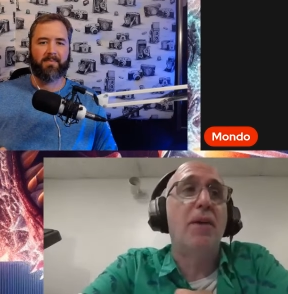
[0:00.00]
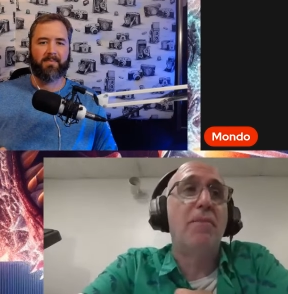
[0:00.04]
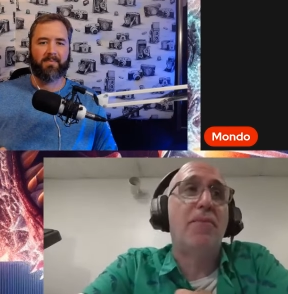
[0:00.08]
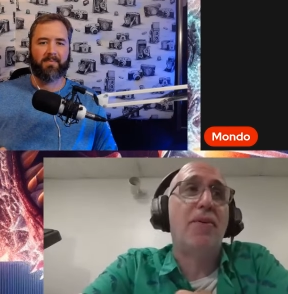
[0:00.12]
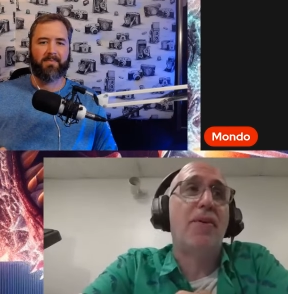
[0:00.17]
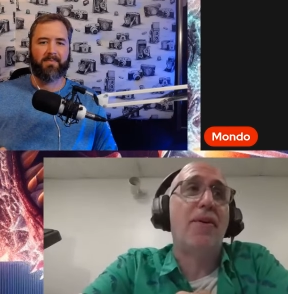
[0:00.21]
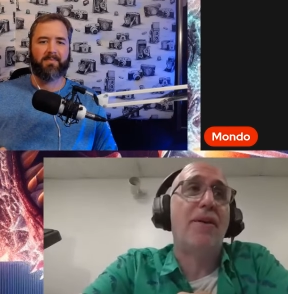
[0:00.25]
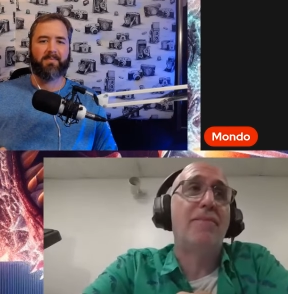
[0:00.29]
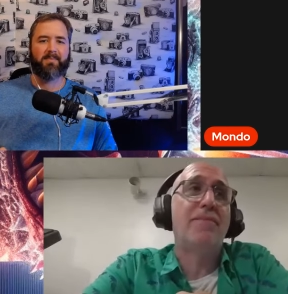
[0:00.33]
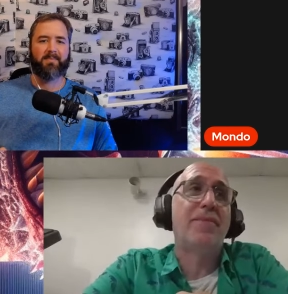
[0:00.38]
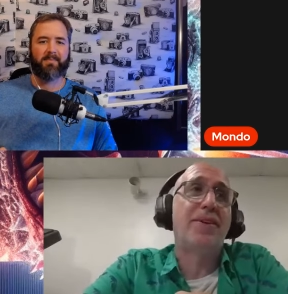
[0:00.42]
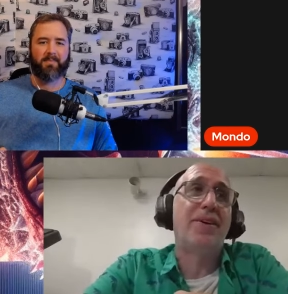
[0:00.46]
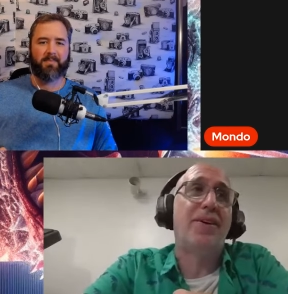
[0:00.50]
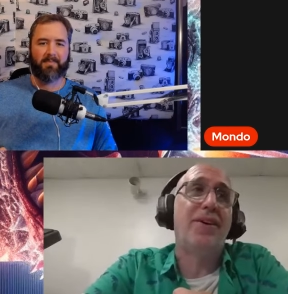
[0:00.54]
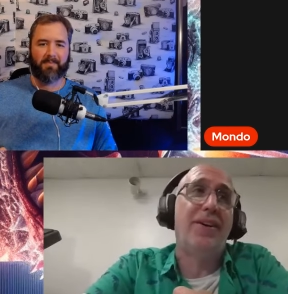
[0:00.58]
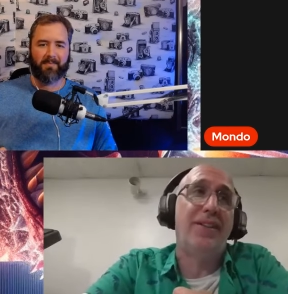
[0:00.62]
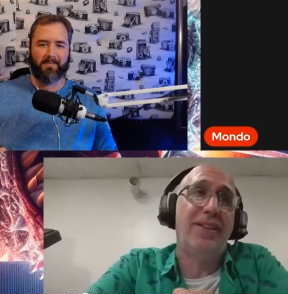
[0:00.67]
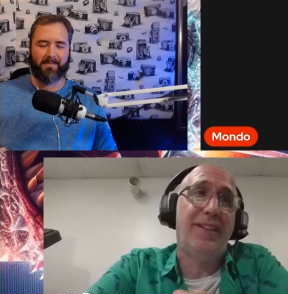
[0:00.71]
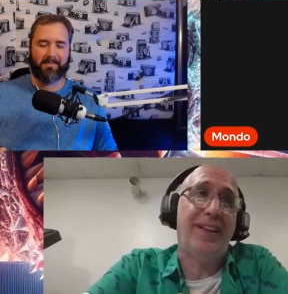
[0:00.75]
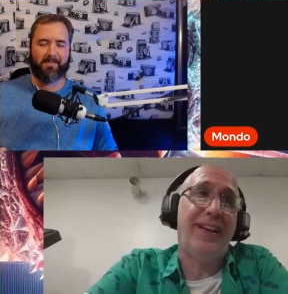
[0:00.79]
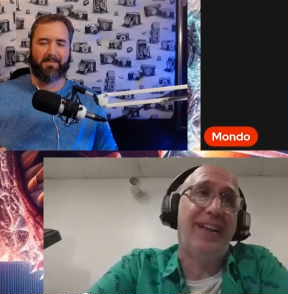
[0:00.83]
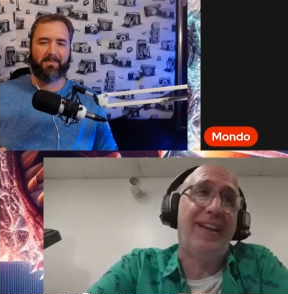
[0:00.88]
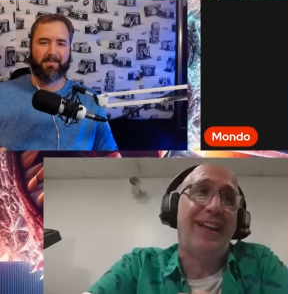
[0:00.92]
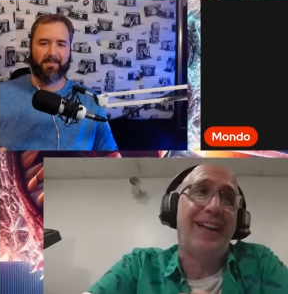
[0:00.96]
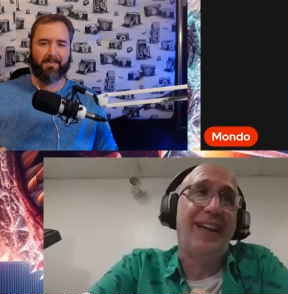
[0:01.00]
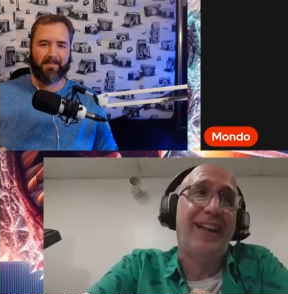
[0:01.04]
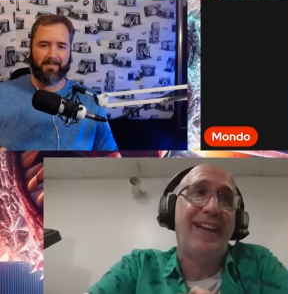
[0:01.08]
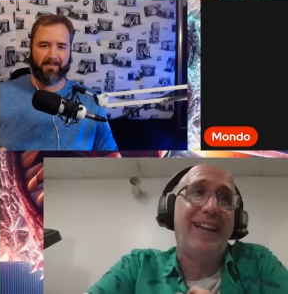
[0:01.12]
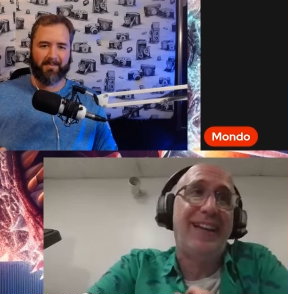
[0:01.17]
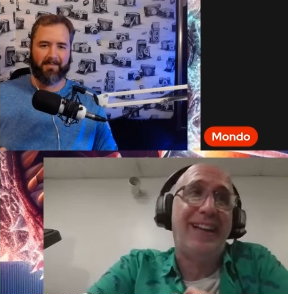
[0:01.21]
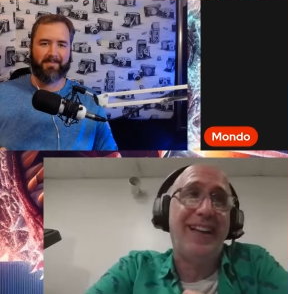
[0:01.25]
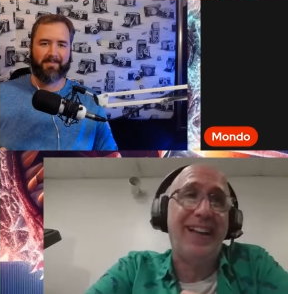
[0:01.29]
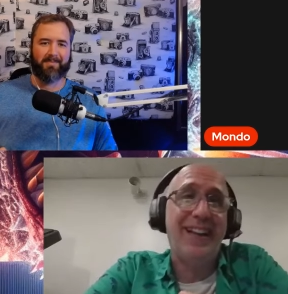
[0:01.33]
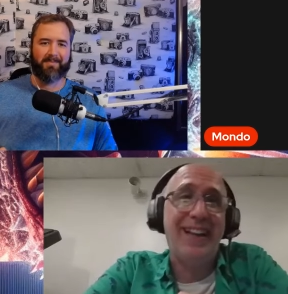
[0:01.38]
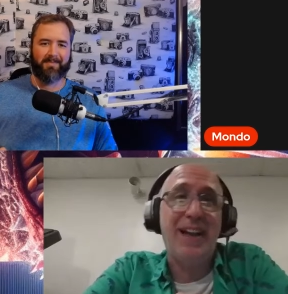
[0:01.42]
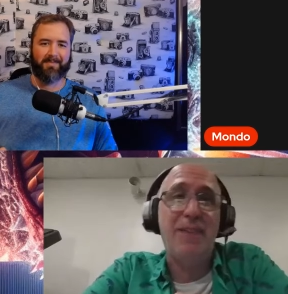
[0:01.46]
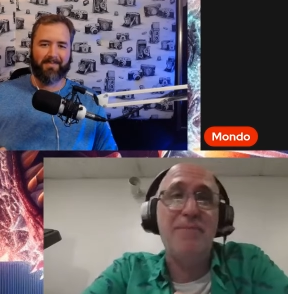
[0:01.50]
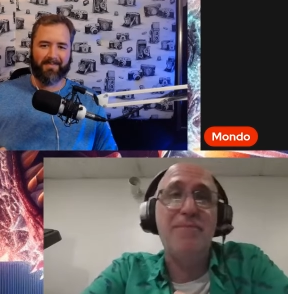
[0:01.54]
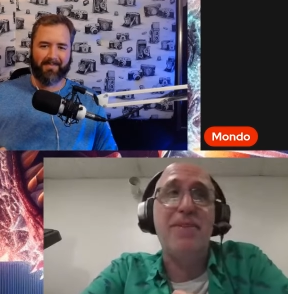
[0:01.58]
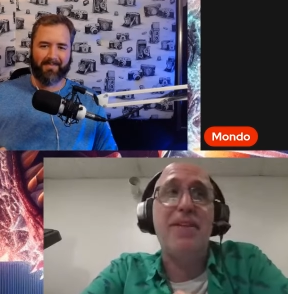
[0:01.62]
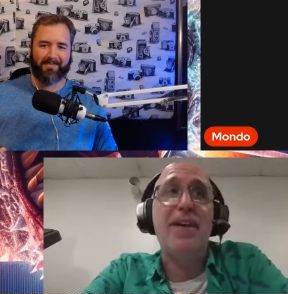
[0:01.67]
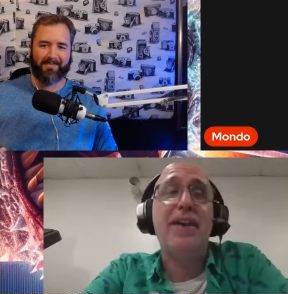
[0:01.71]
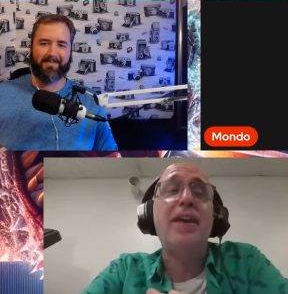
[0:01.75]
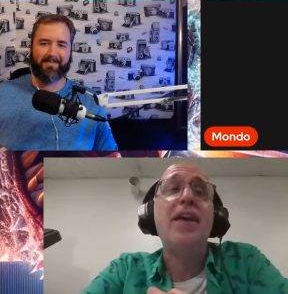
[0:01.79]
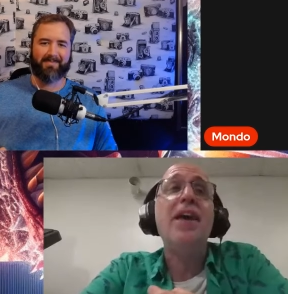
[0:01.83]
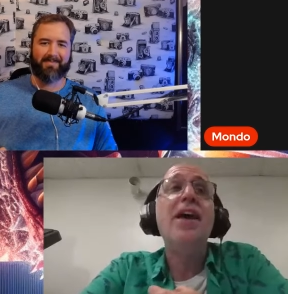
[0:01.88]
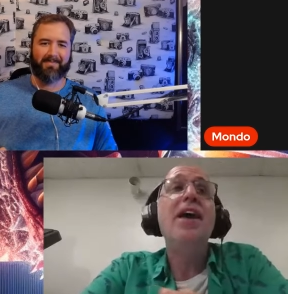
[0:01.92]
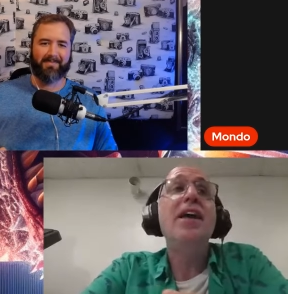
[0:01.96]
Speaker 1: number I'm calling. I'd be
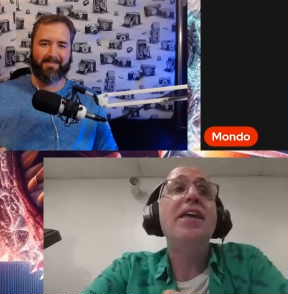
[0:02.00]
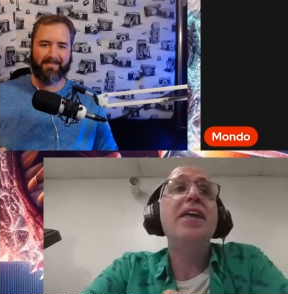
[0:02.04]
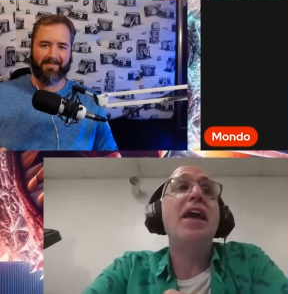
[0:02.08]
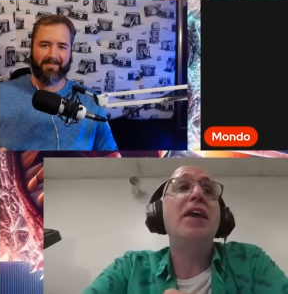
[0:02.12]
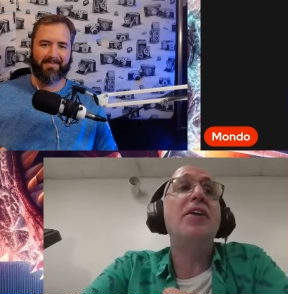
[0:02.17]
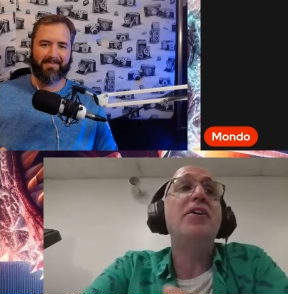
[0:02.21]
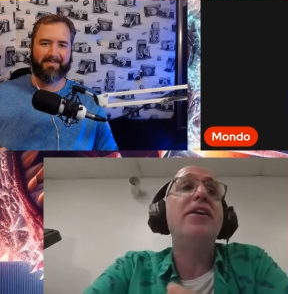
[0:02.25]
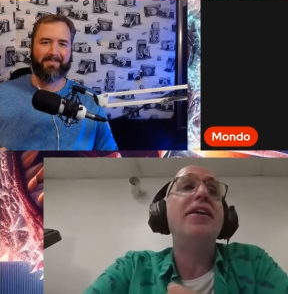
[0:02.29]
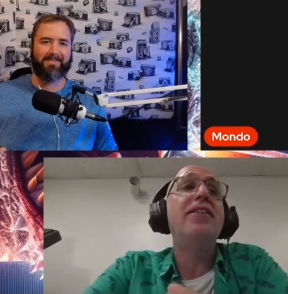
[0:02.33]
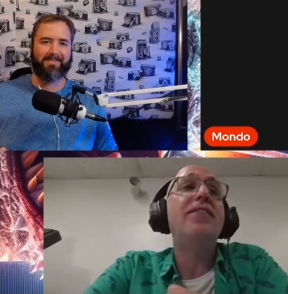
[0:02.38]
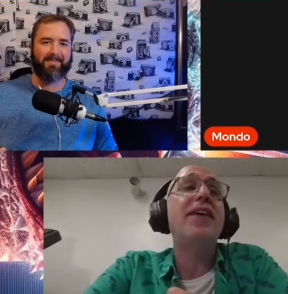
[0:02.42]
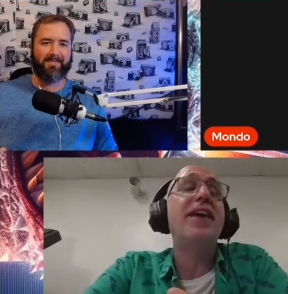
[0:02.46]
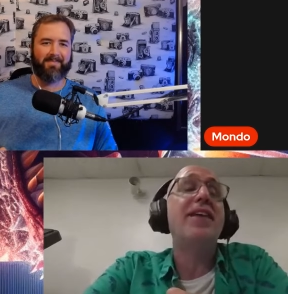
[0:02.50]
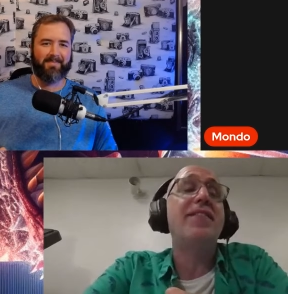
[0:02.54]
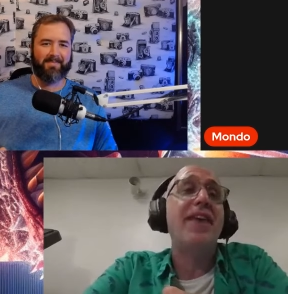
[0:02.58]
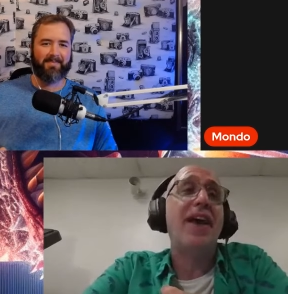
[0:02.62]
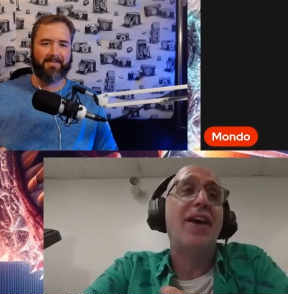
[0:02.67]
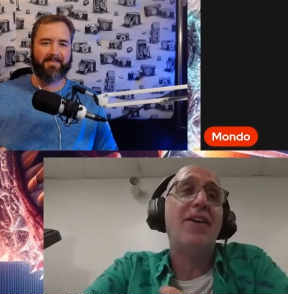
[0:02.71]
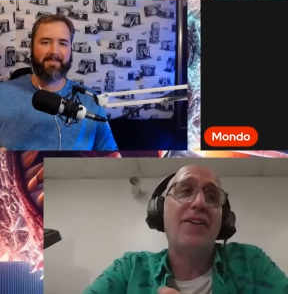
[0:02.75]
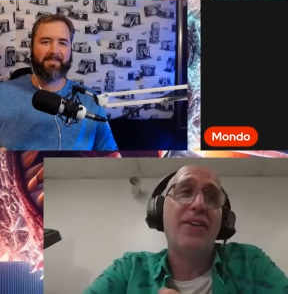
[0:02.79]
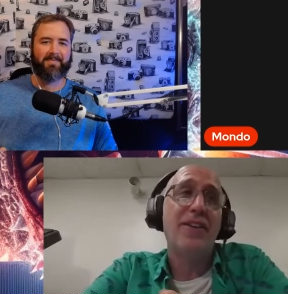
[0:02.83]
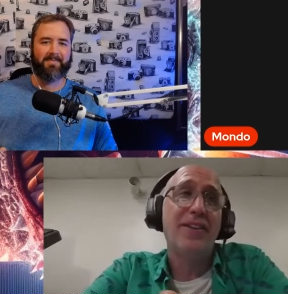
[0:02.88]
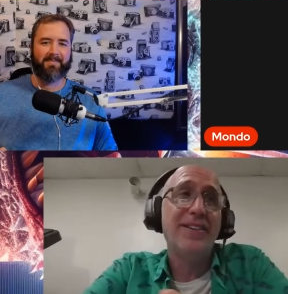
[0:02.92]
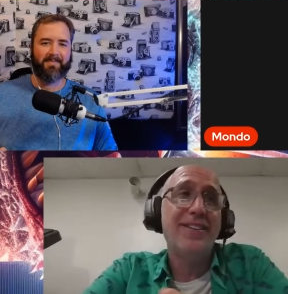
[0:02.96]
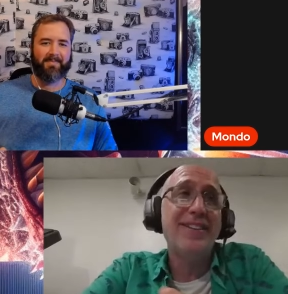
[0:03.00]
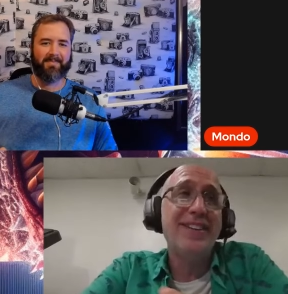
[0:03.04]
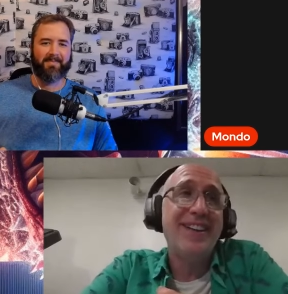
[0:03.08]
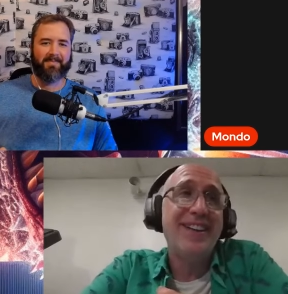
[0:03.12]
like, yeah, you need to get down here.